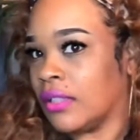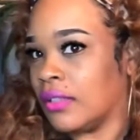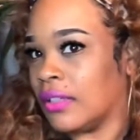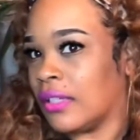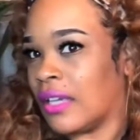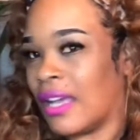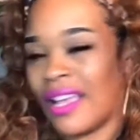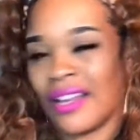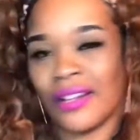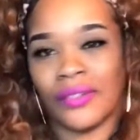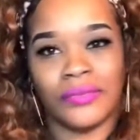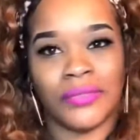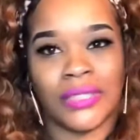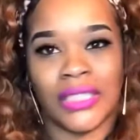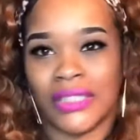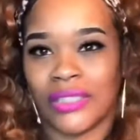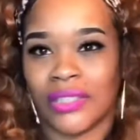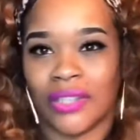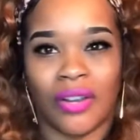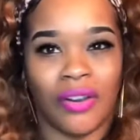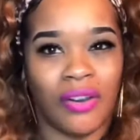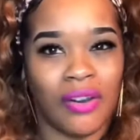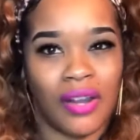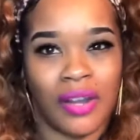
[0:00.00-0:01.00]
I don't think the
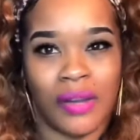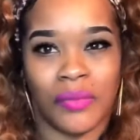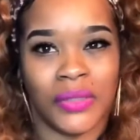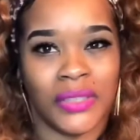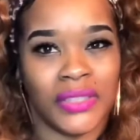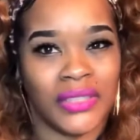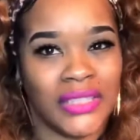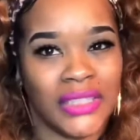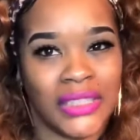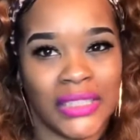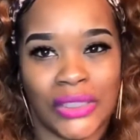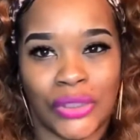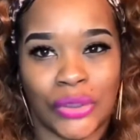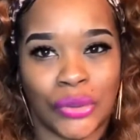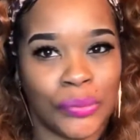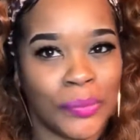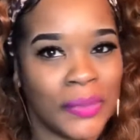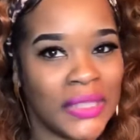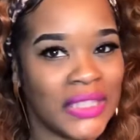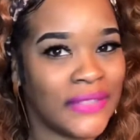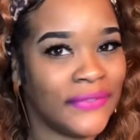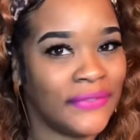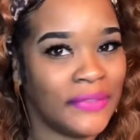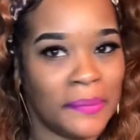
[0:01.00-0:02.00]
hard one did too much
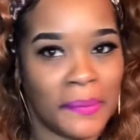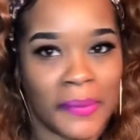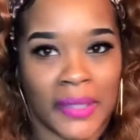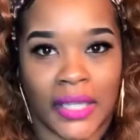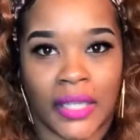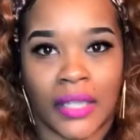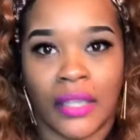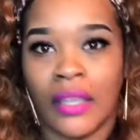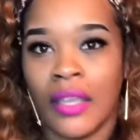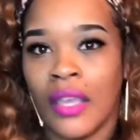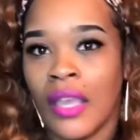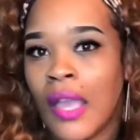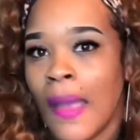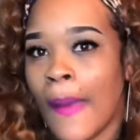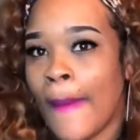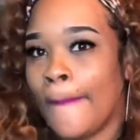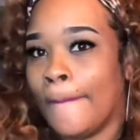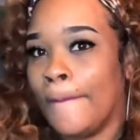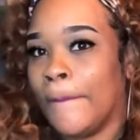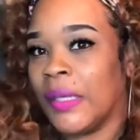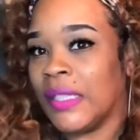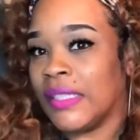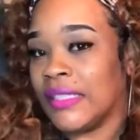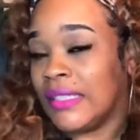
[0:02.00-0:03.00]
for me.
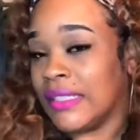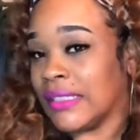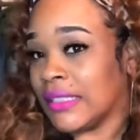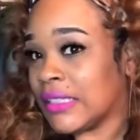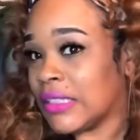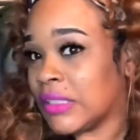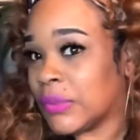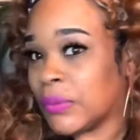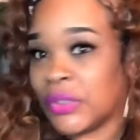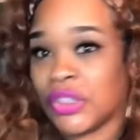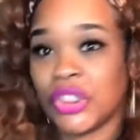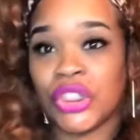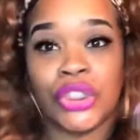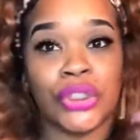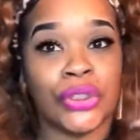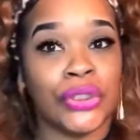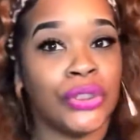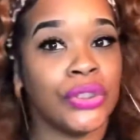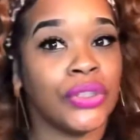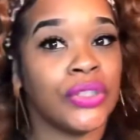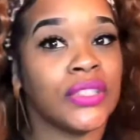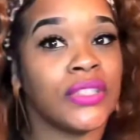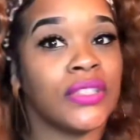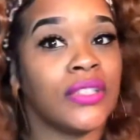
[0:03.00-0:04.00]
But this is what she
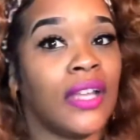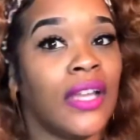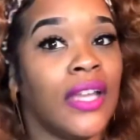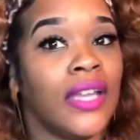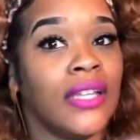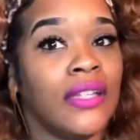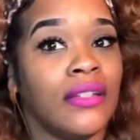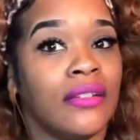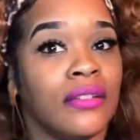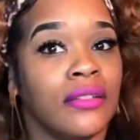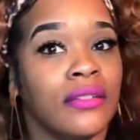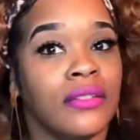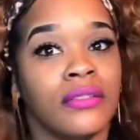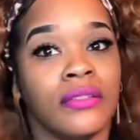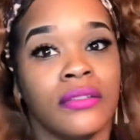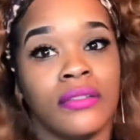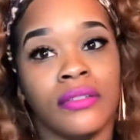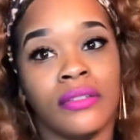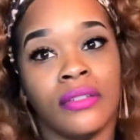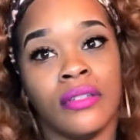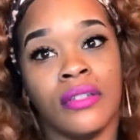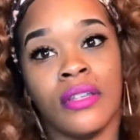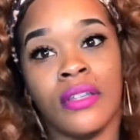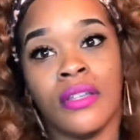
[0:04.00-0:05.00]
looks like.
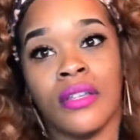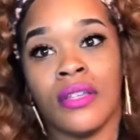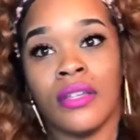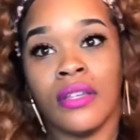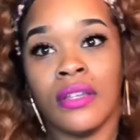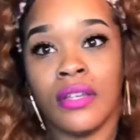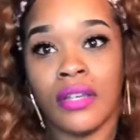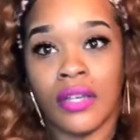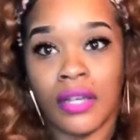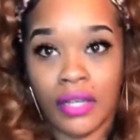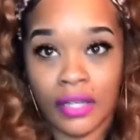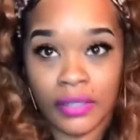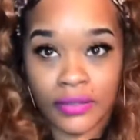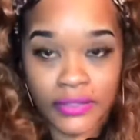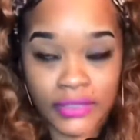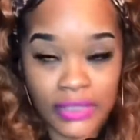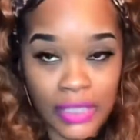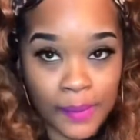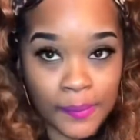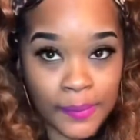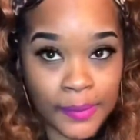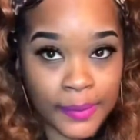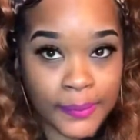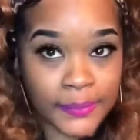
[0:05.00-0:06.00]

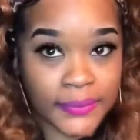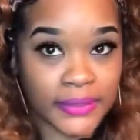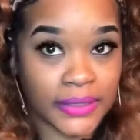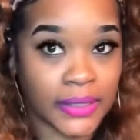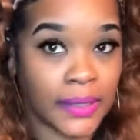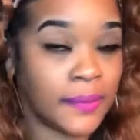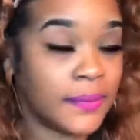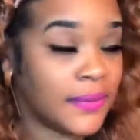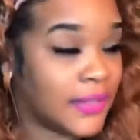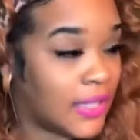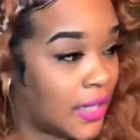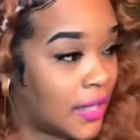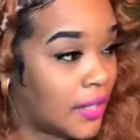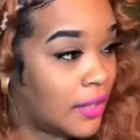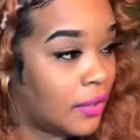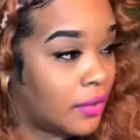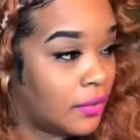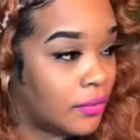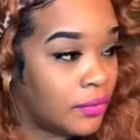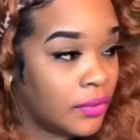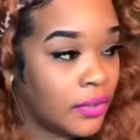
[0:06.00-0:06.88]
Some up, some down.